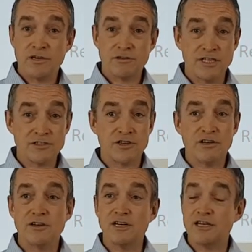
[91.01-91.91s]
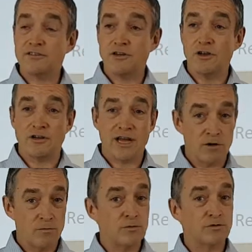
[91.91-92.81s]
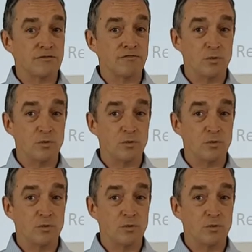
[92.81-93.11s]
because it certainly is not how most